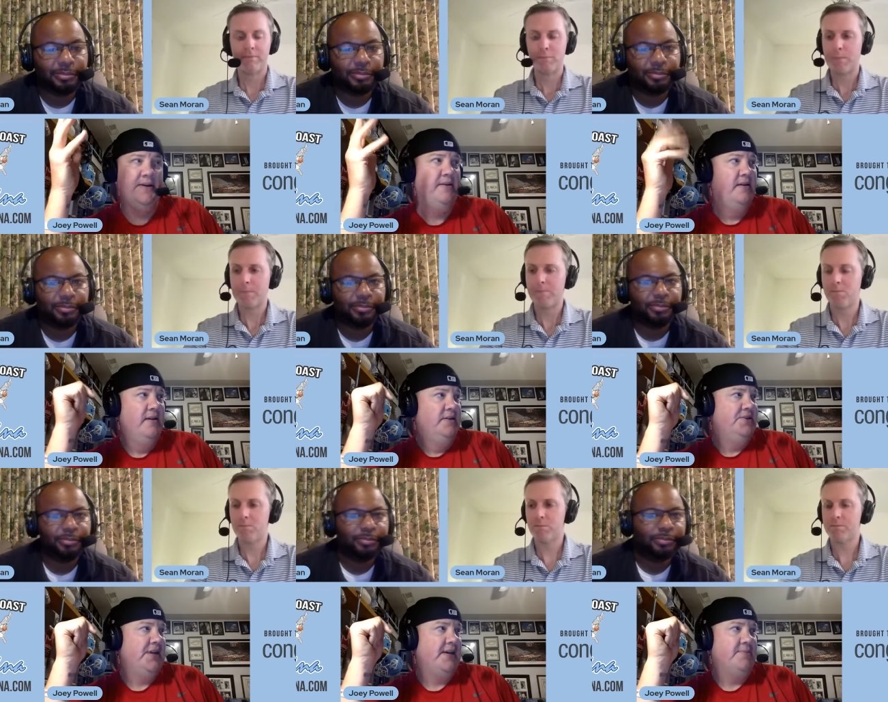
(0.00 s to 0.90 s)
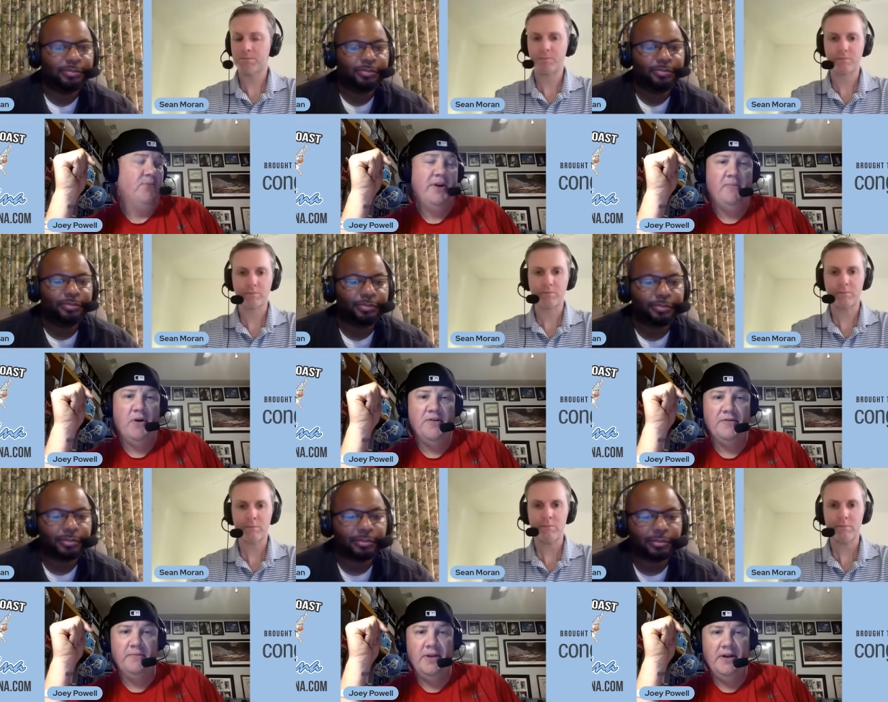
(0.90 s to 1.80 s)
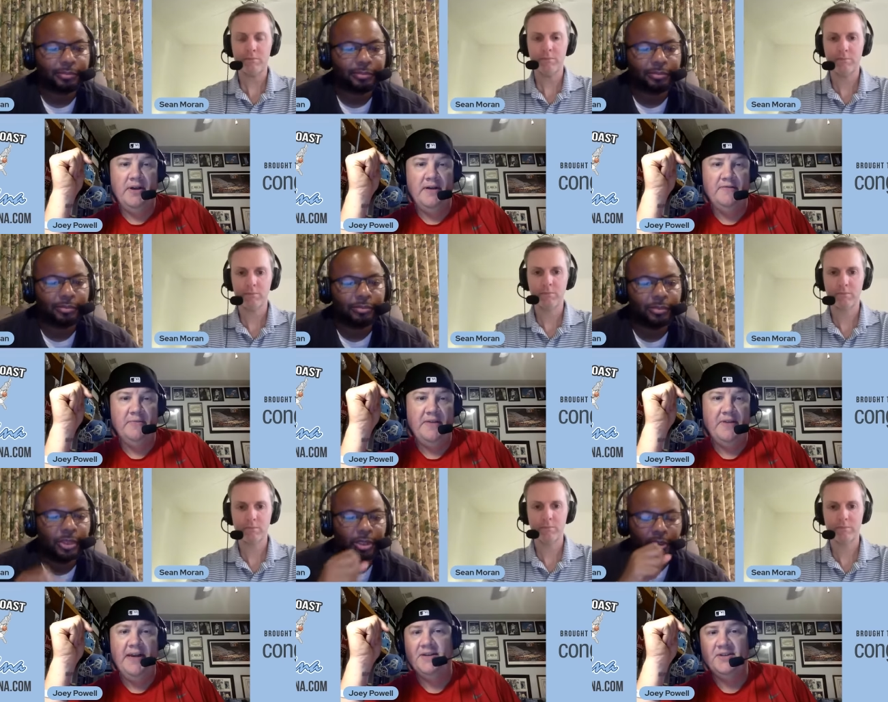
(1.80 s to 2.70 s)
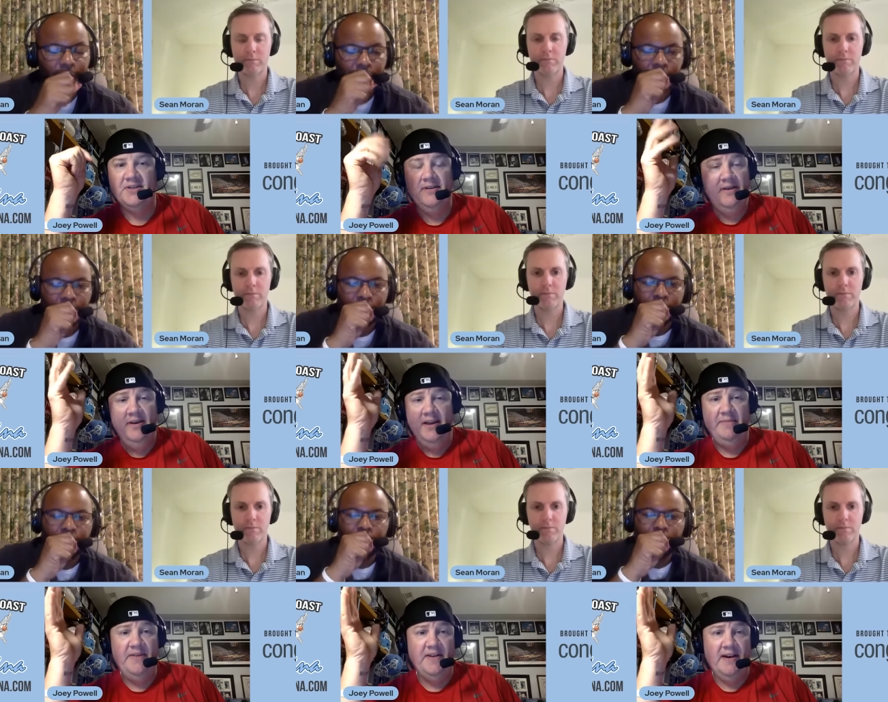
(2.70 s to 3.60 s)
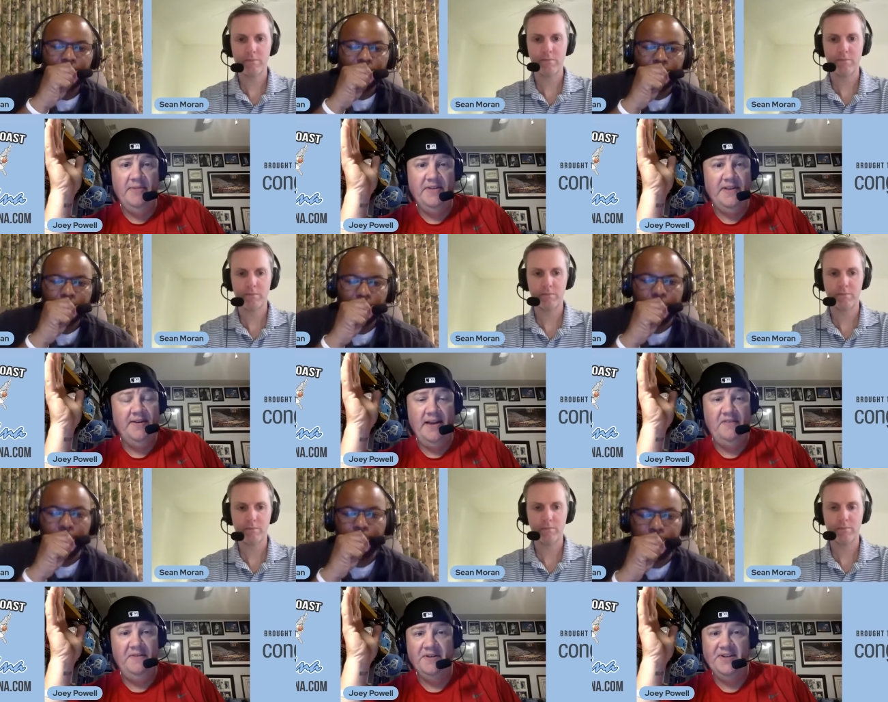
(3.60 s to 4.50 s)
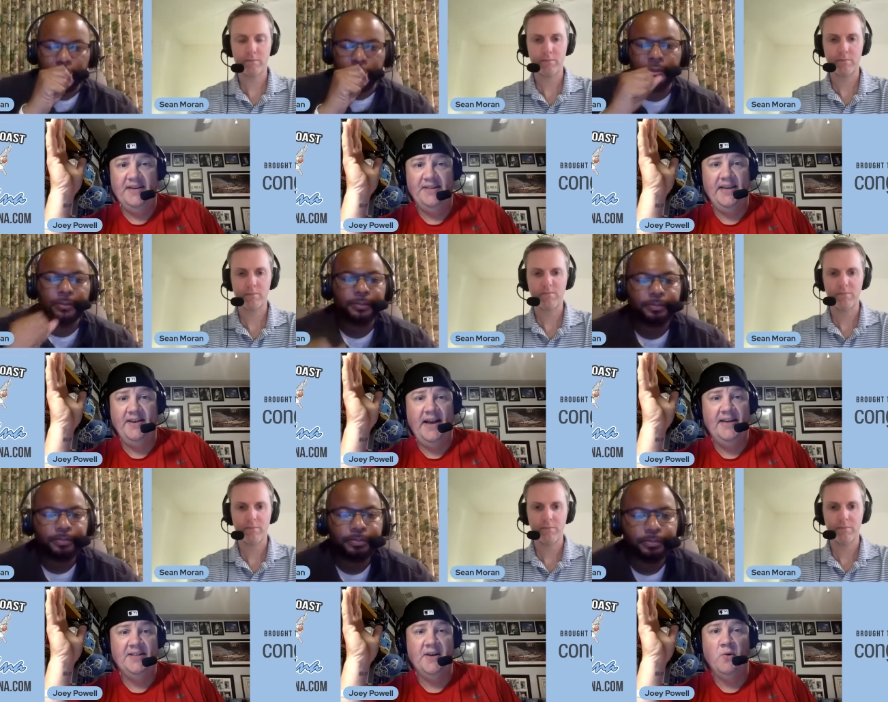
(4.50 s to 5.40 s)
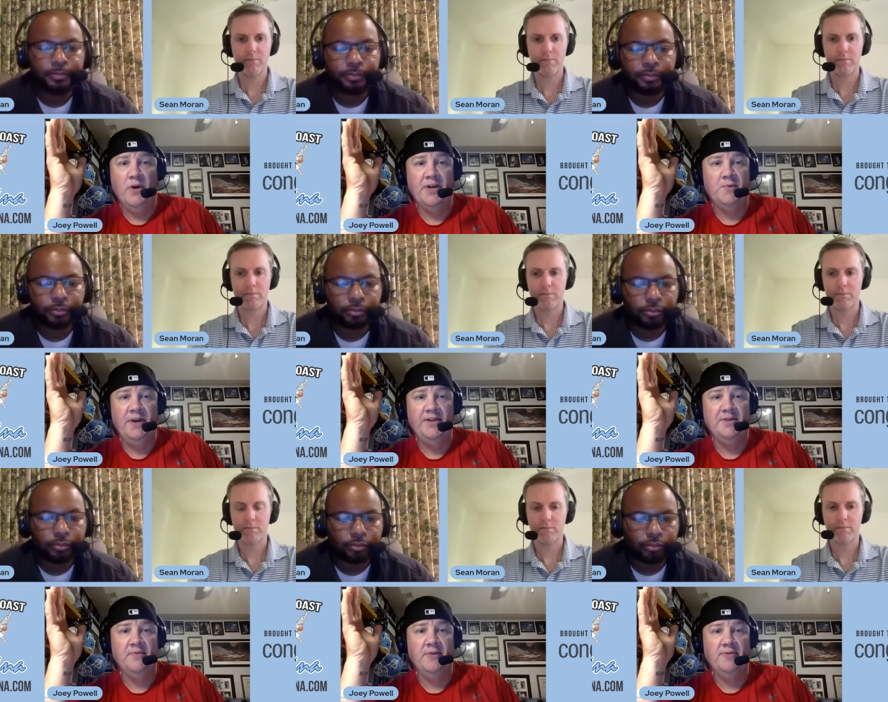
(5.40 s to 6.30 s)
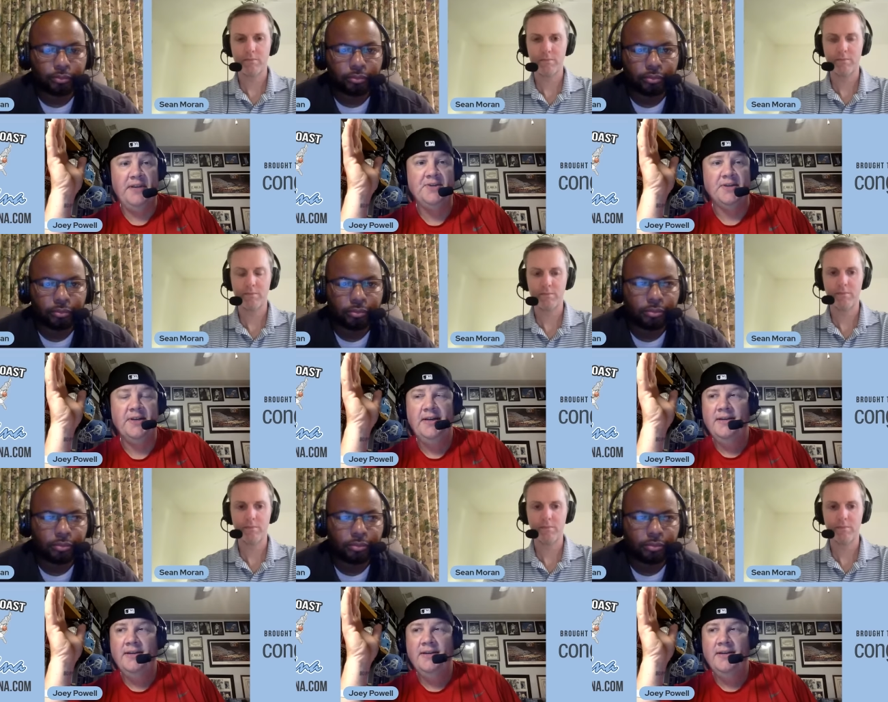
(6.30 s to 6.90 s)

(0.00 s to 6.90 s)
Speaker 1: and shout out to Brendan Marks from The Athletic. Just he made the comment that he feels like Zayden High is going to work his way into the rotation.